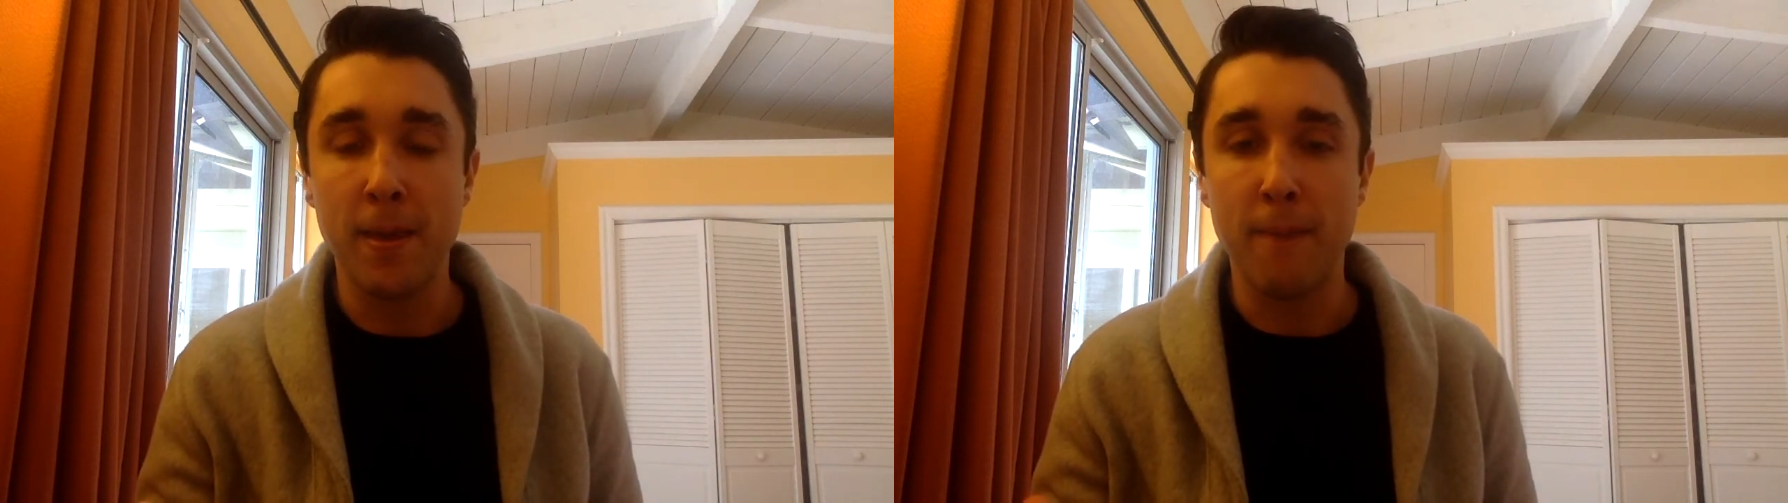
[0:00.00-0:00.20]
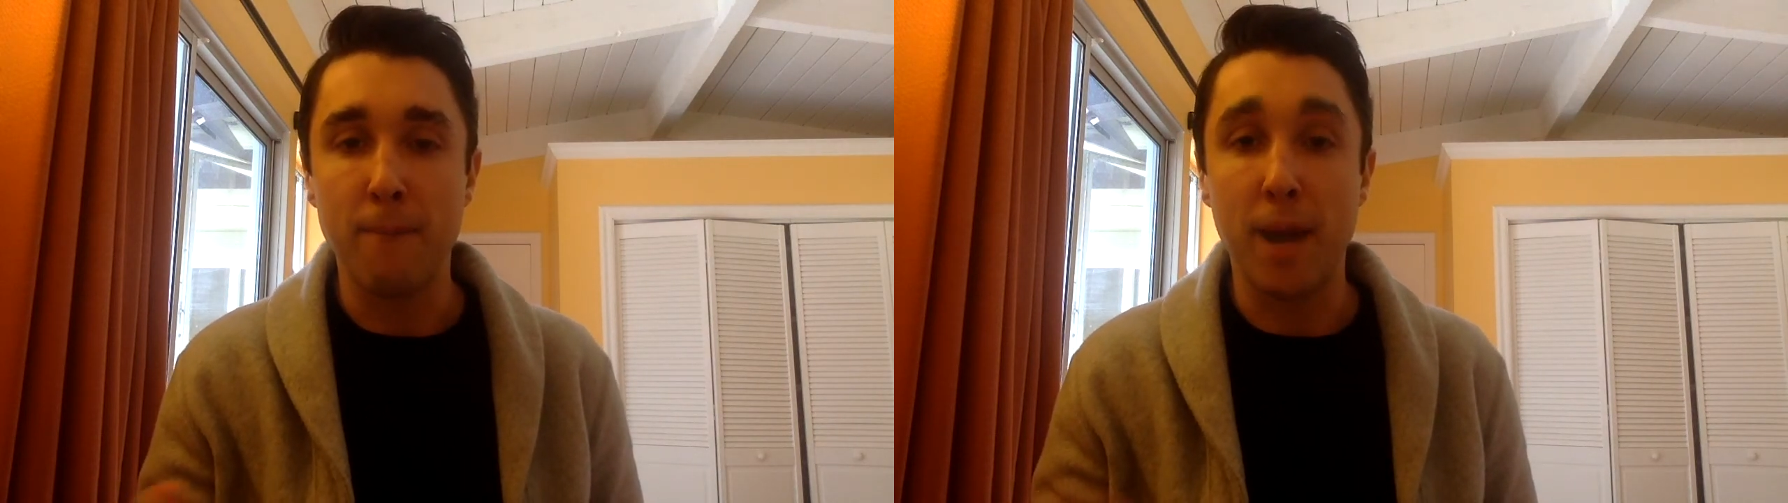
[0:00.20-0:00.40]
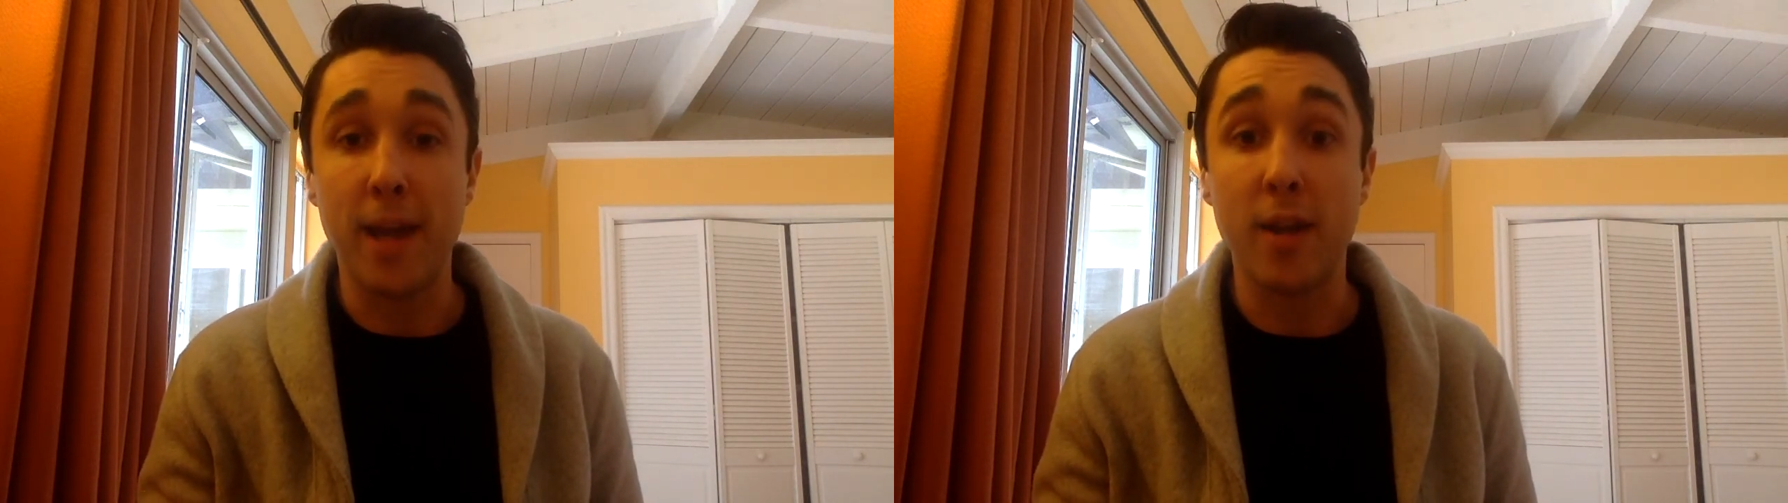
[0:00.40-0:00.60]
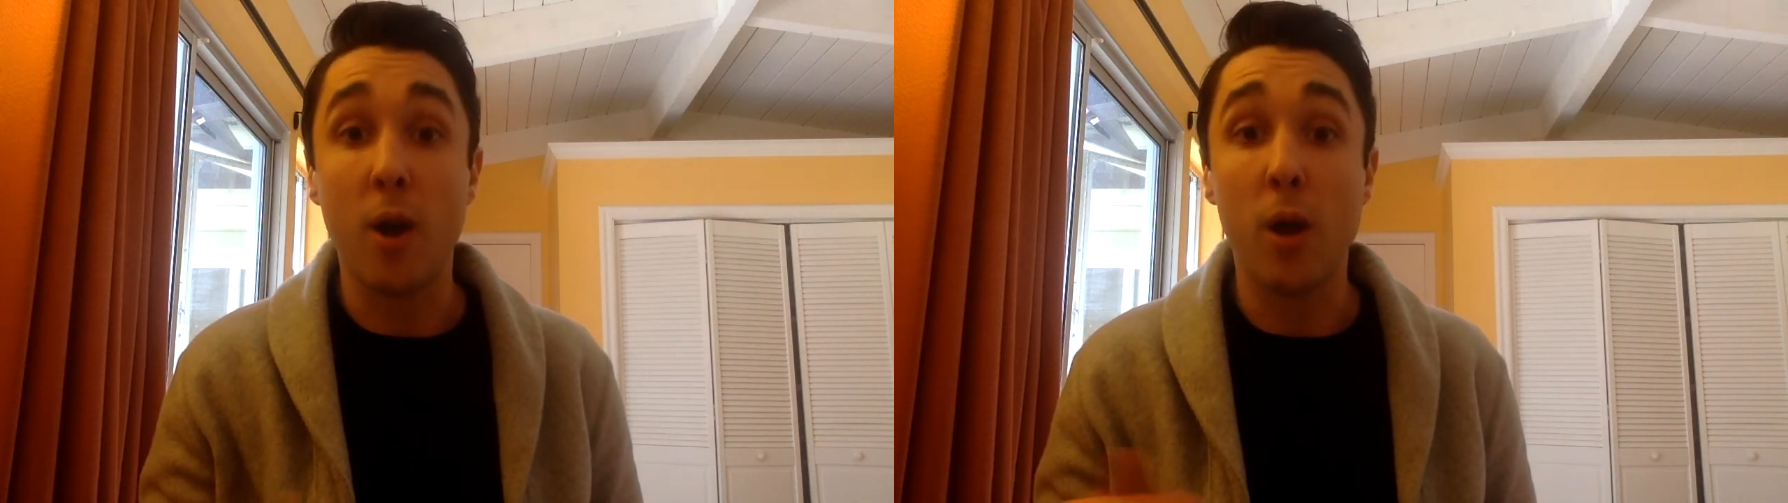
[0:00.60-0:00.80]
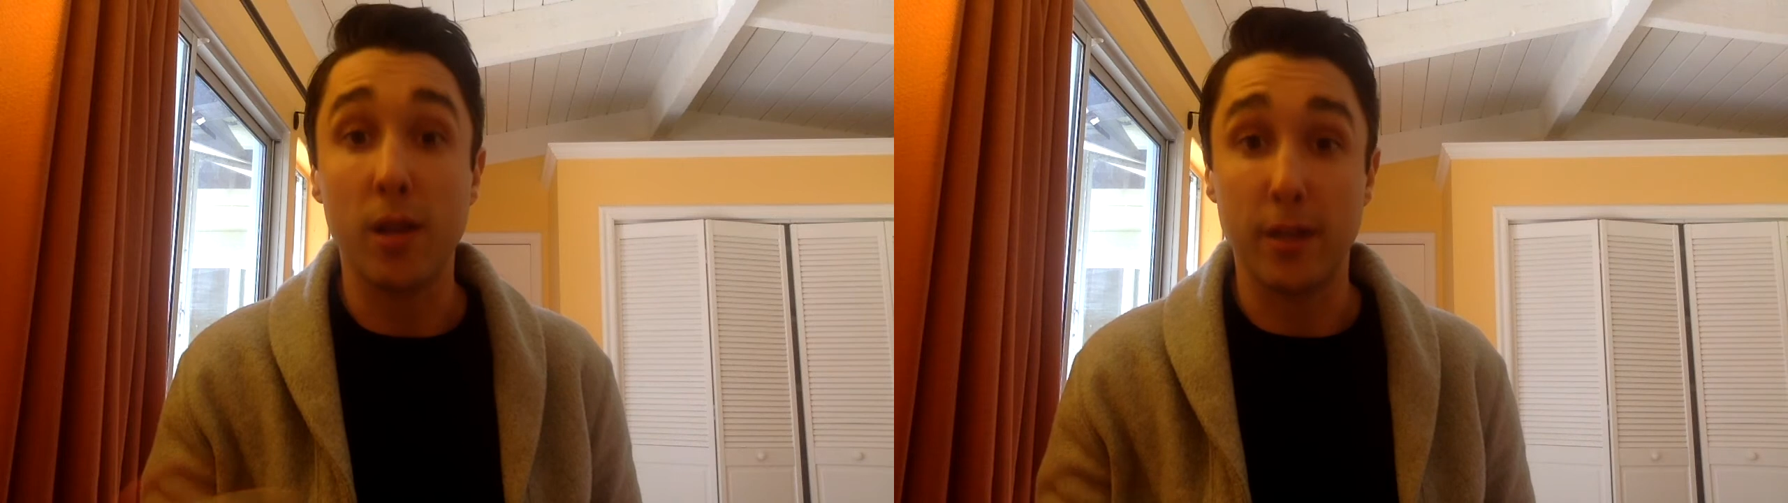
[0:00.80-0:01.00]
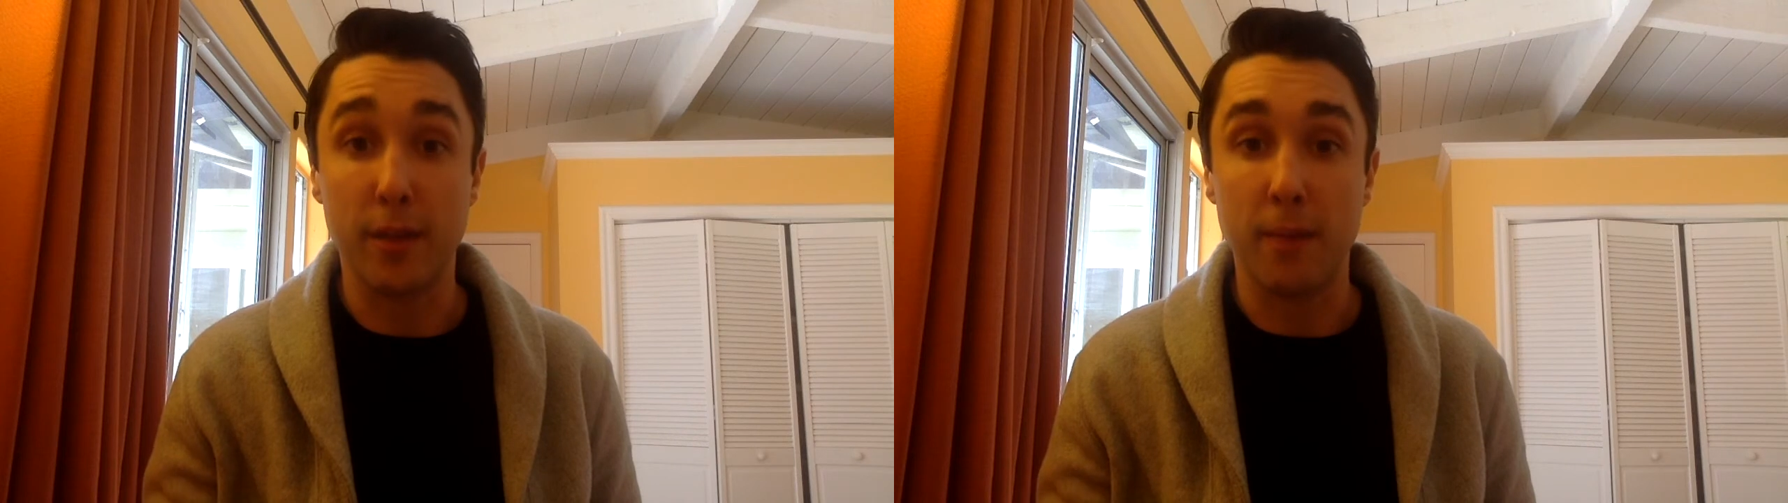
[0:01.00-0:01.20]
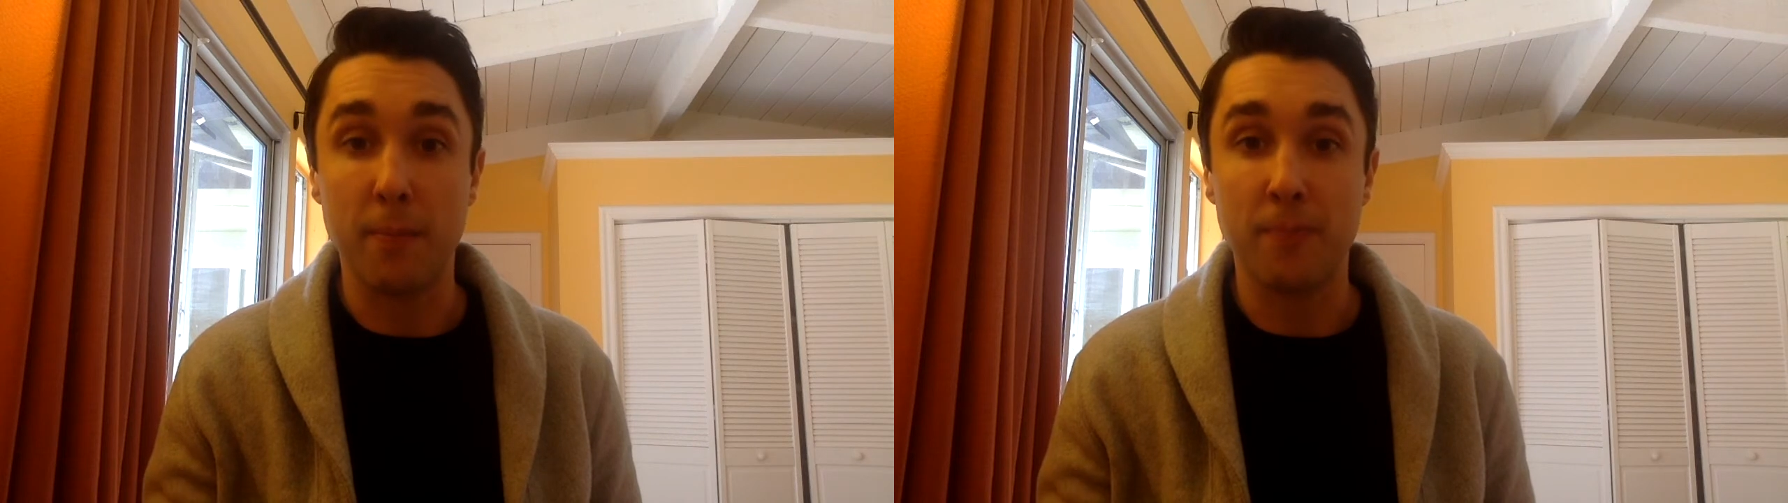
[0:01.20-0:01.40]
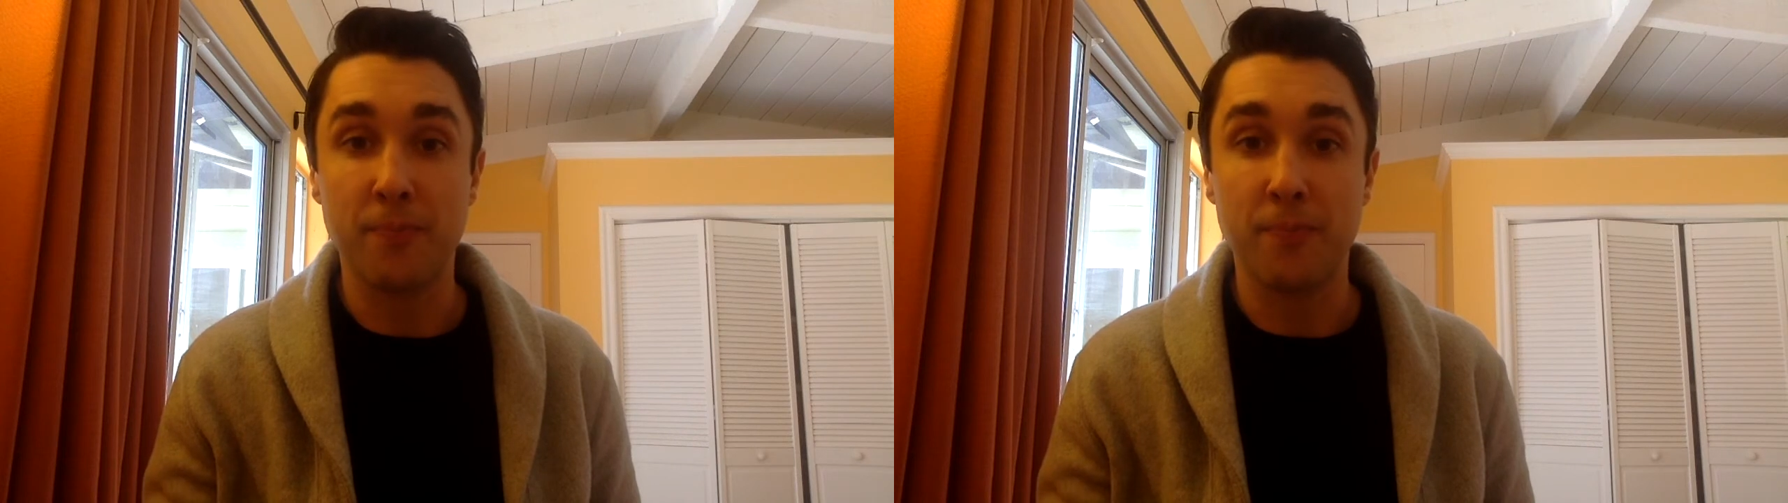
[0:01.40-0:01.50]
by calling them.